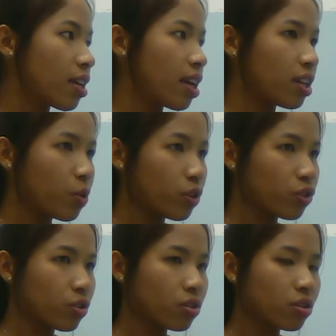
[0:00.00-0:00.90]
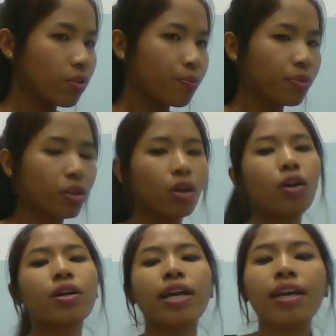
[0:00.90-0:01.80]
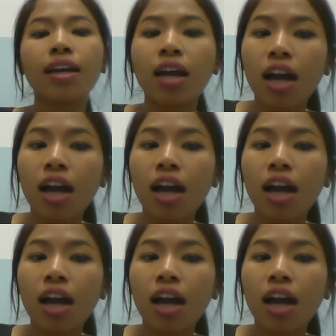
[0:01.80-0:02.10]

Any questions? Okay,